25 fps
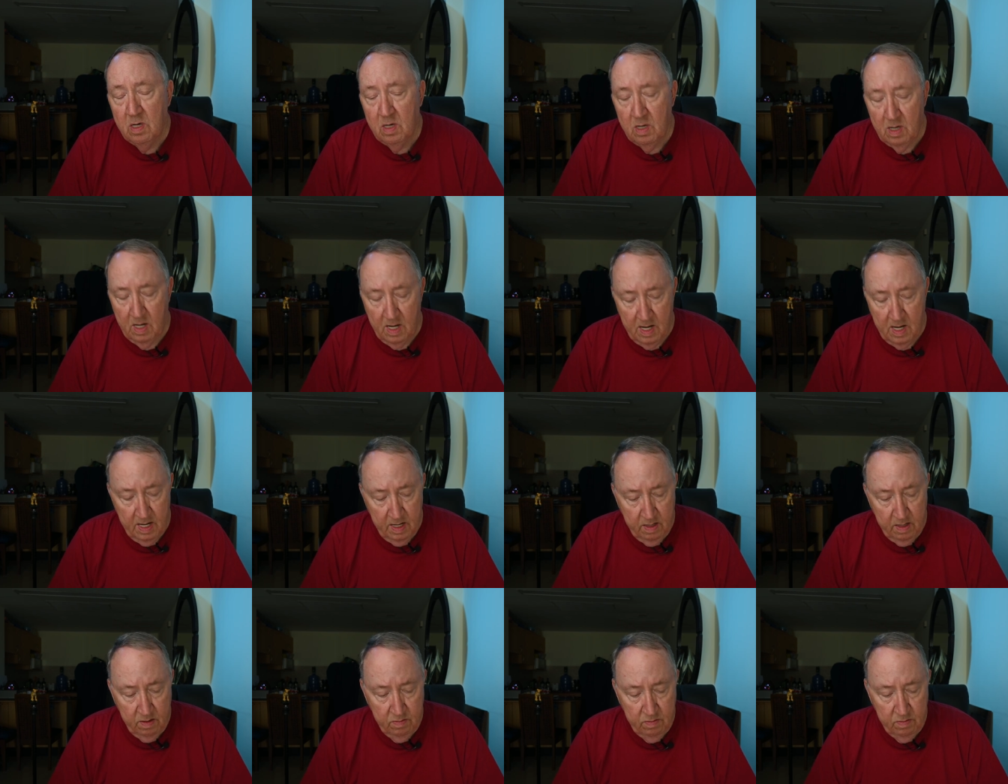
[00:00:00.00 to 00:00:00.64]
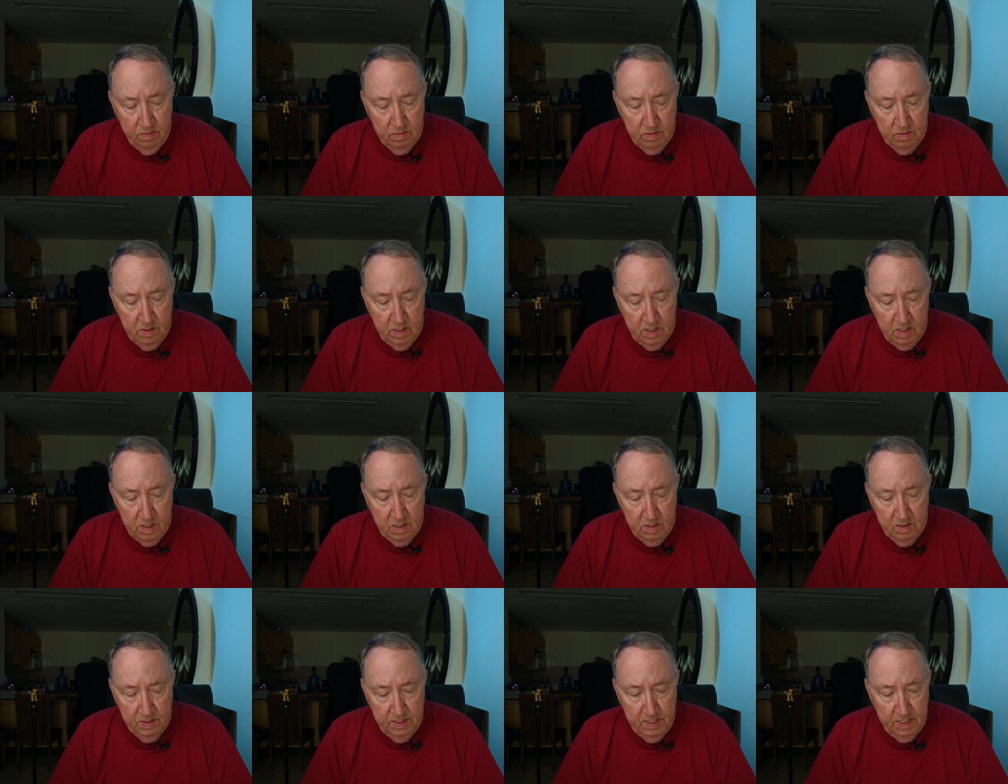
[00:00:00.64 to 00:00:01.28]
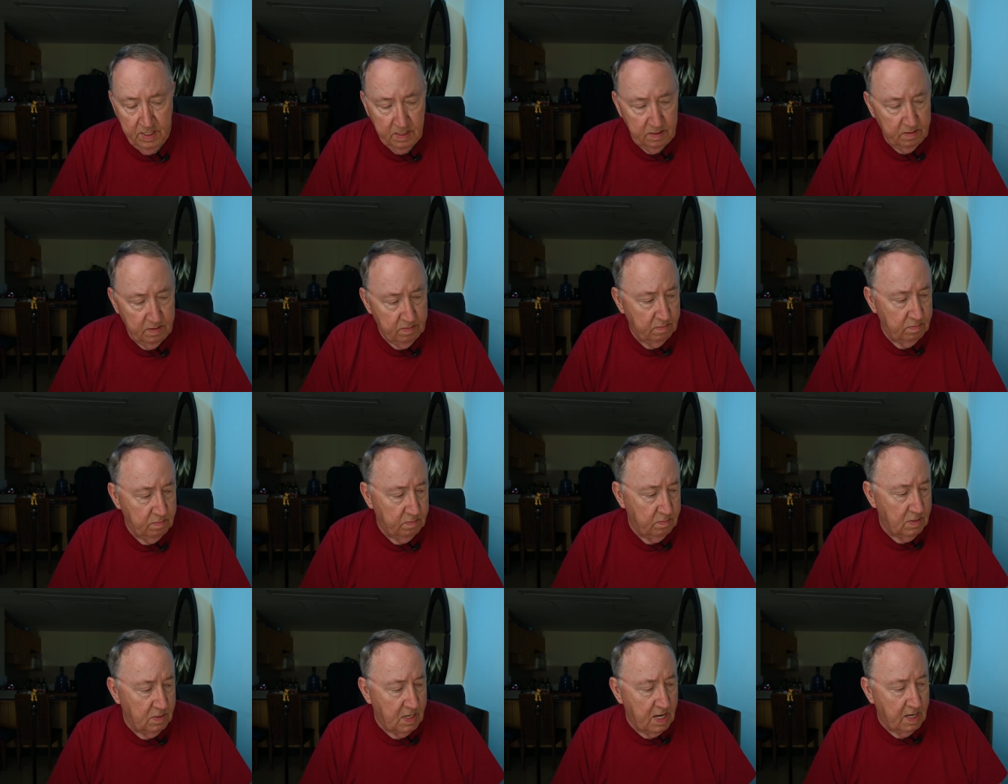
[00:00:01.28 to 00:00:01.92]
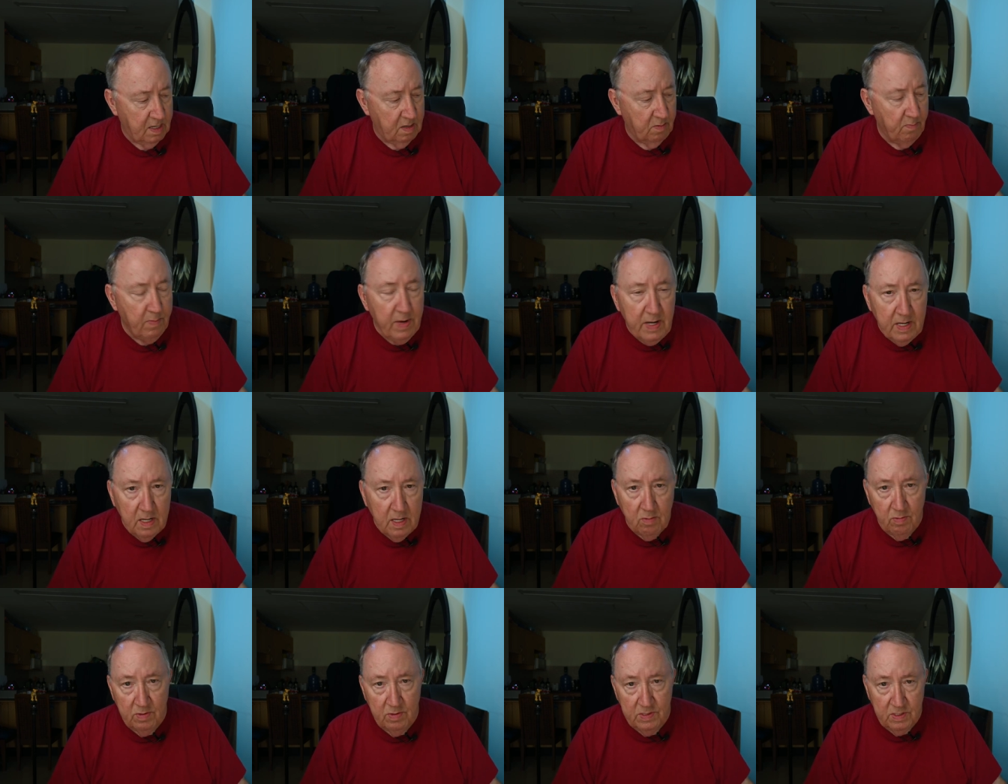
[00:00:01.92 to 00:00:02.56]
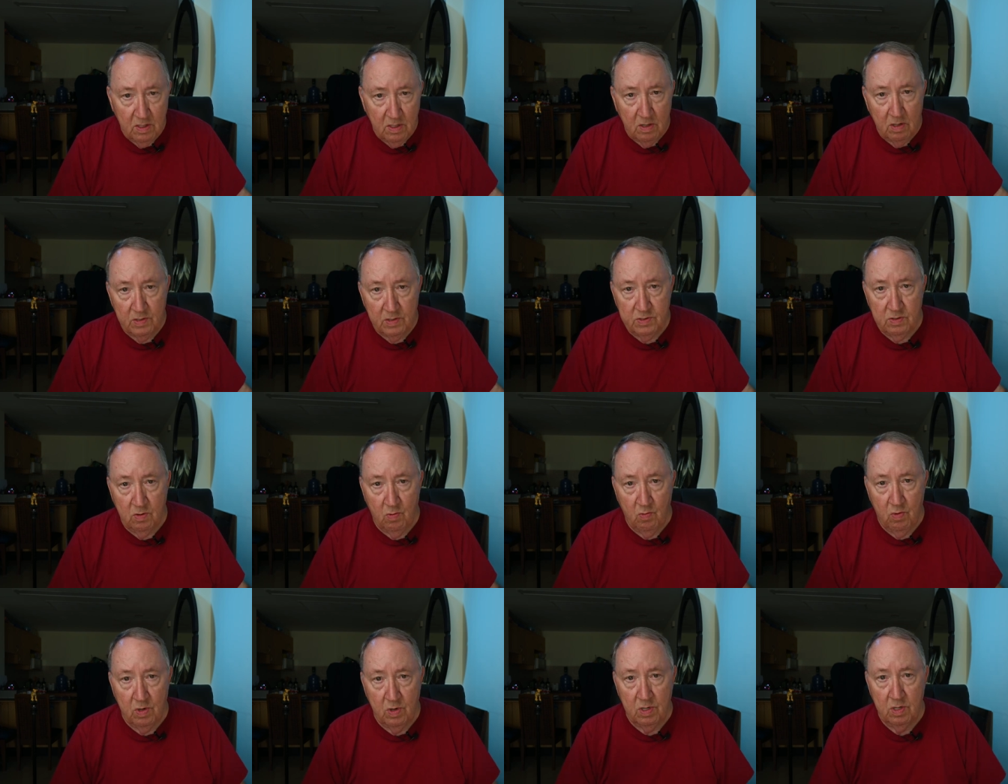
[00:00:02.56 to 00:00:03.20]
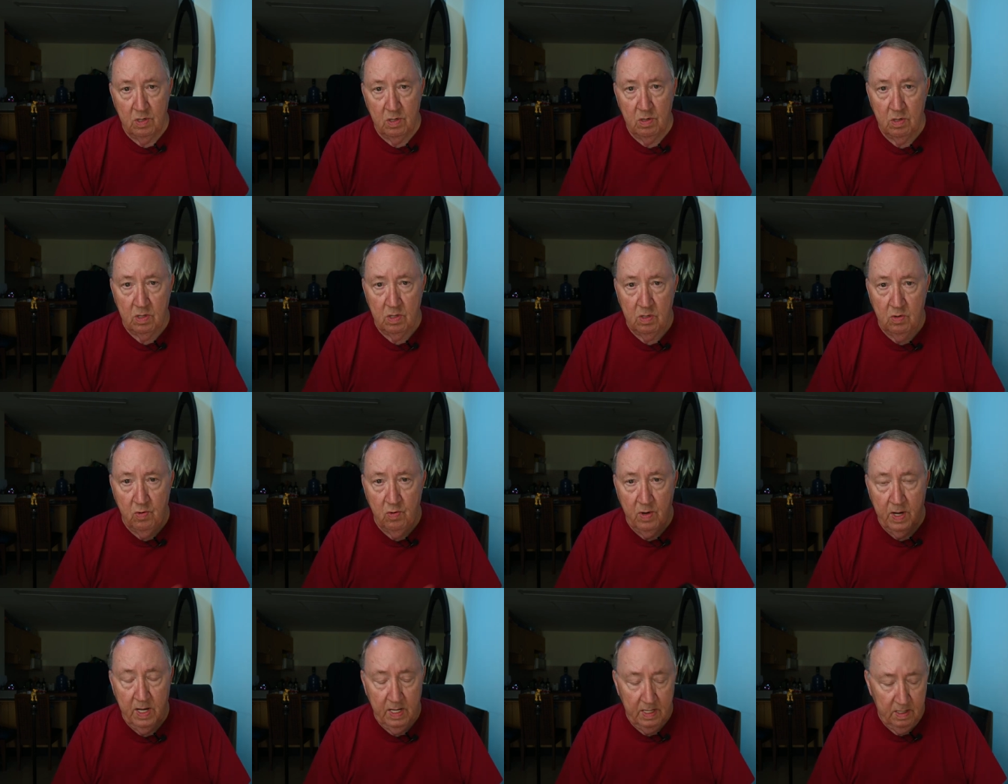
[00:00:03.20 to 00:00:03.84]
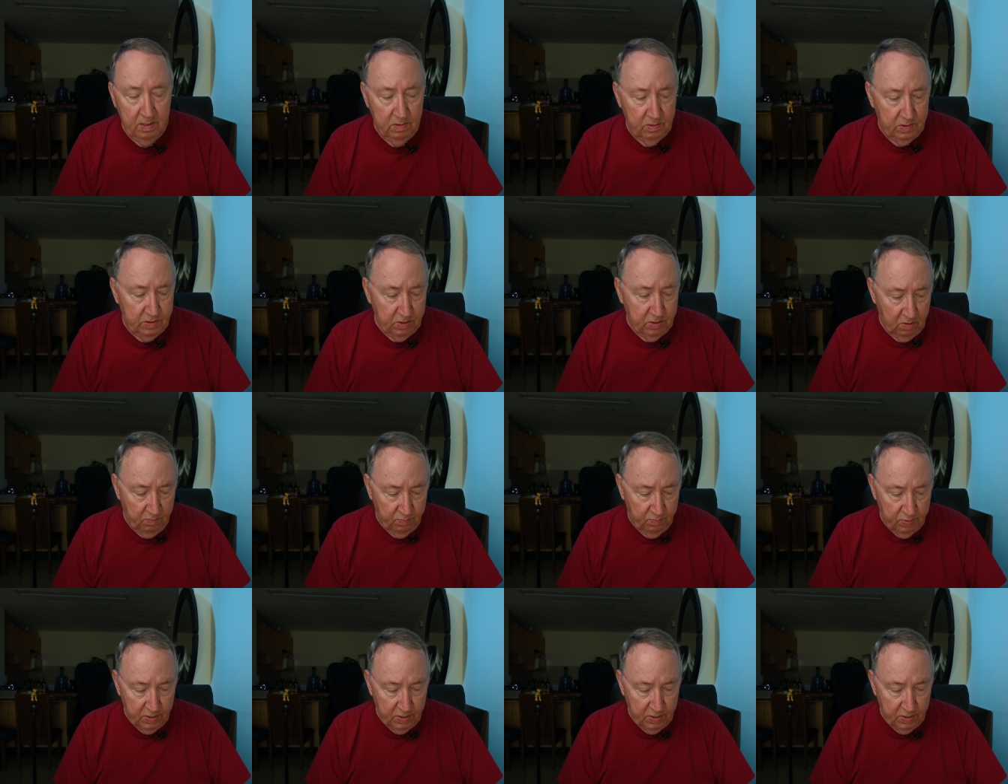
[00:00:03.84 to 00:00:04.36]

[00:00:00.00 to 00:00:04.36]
I uh, get like immediate results on what earthquake took